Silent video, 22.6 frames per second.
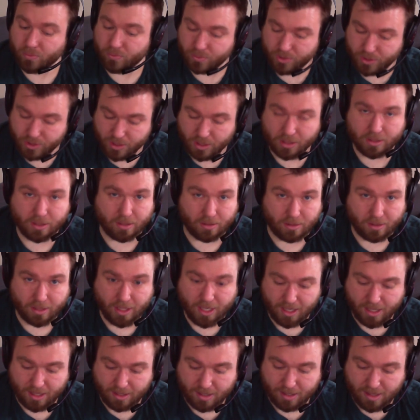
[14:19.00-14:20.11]
chunk of
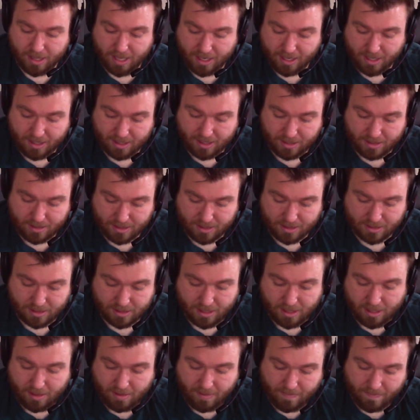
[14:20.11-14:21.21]
land. That is
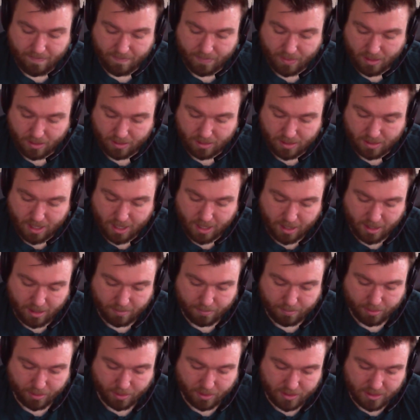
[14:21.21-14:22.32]
taking
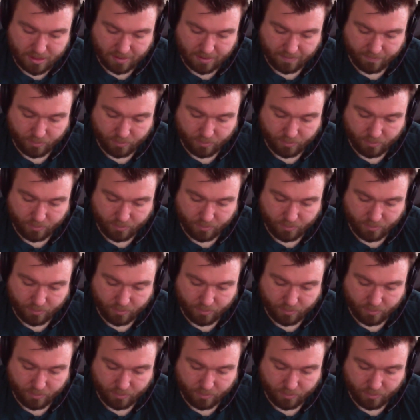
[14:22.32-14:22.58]
up parts of